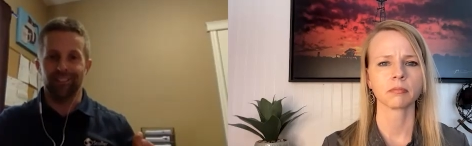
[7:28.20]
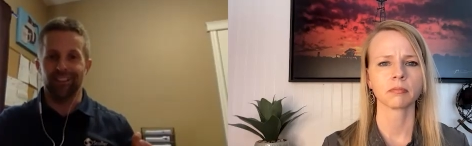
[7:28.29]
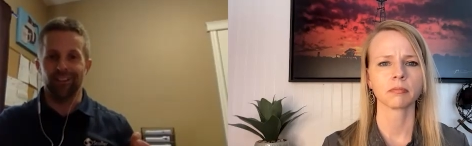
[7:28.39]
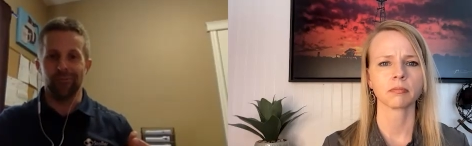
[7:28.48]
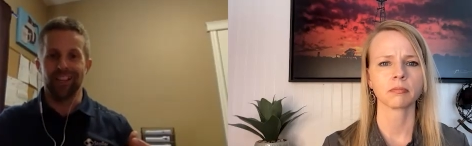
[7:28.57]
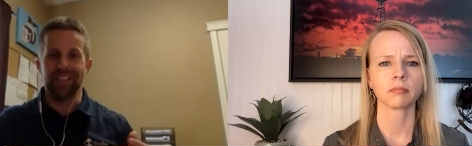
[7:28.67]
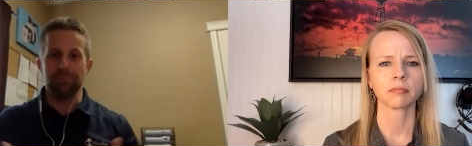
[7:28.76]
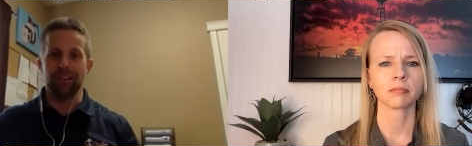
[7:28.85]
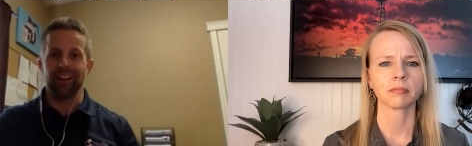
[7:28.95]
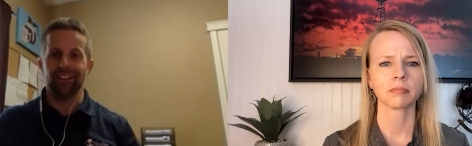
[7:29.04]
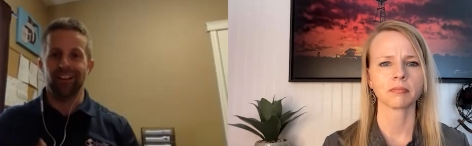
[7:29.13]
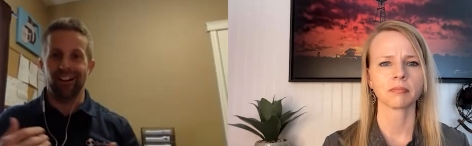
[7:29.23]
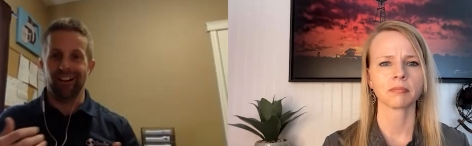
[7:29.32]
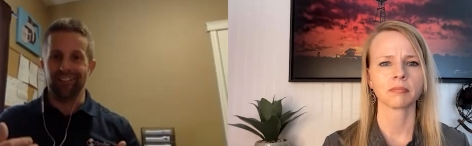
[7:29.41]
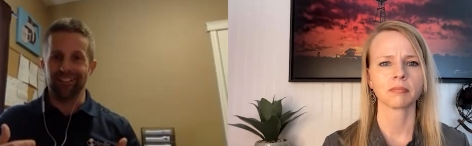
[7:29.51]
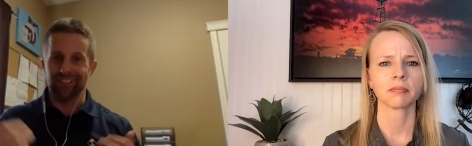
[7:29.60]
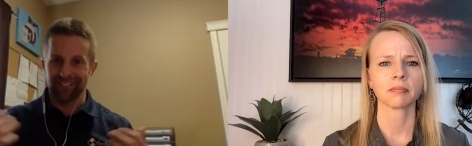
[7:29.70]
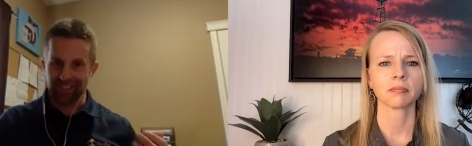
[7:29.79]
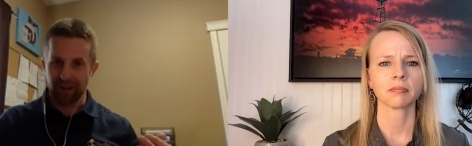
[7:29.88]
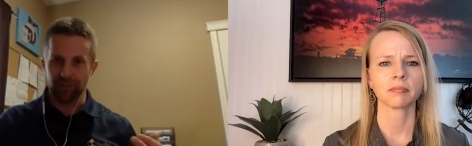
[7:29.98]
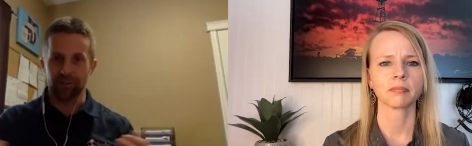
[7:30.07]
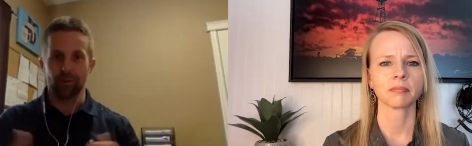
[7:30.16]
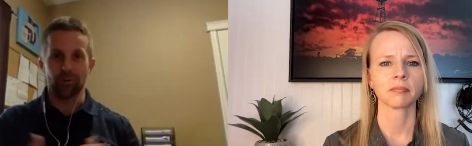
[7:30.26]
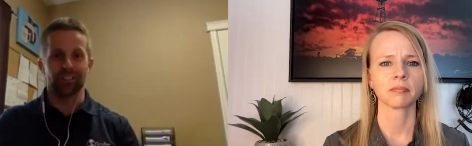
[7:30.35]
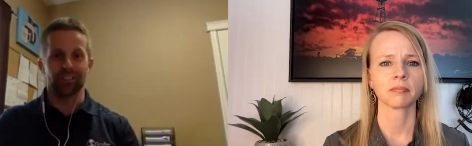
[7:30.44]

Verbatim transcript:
Speaker 1: that we keep getting hotter summers, or at